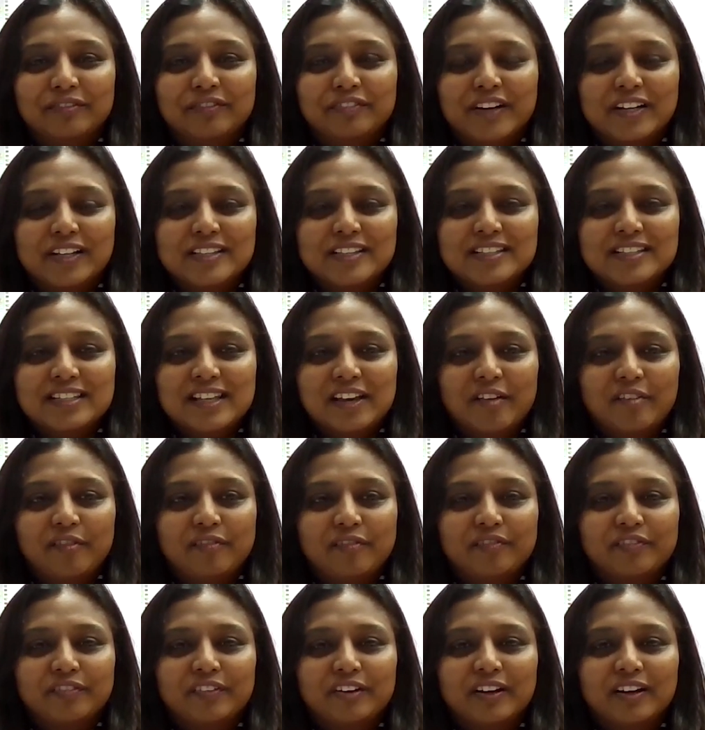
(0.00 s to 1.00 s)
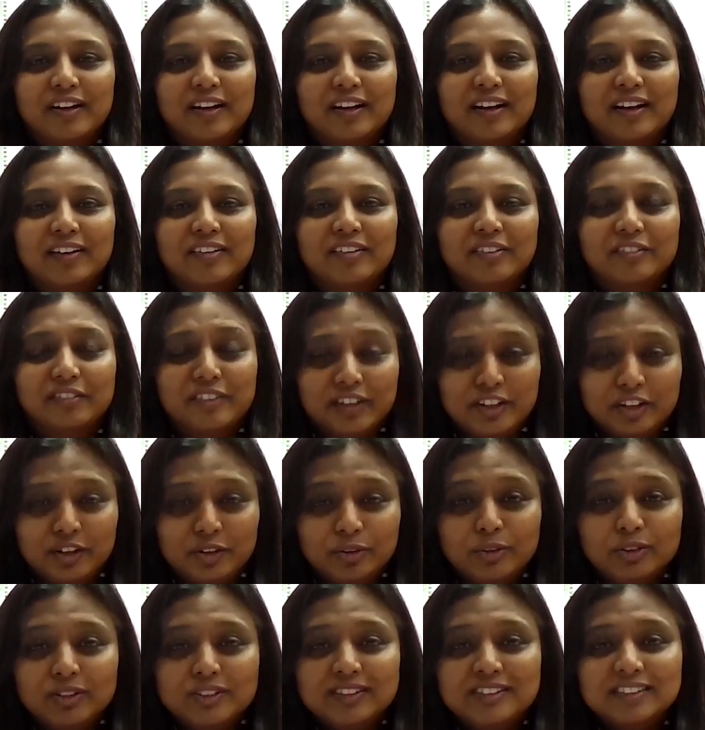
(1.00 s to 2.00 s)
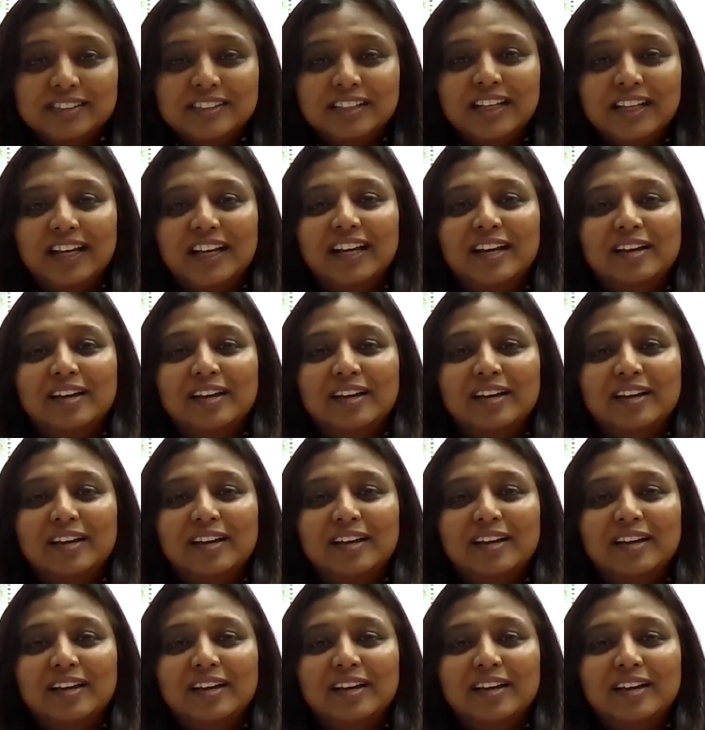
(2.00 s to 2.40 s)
Funds have reduced.